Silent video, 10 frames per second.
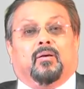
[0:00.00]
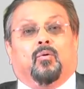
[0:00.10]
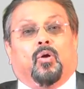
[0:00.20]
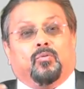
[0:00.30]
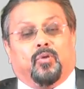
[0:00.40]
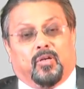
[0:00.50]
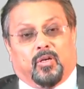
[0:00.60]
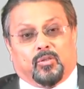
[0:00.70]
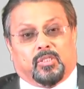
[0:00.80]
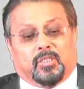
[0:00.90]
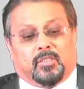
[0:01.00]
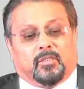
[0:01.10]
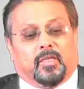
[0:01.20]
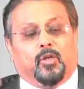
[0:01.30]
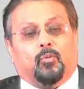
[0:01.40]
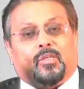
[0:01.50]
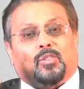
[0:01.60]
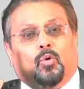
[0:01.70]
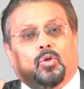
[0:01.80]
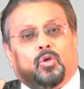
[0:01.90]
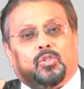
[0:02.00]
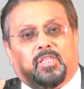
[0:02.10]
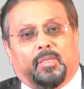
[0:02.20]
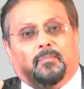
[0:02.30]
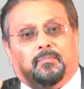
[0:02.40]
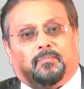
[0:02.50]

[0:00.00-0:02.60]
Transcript: going for negotiation, then you must know your team.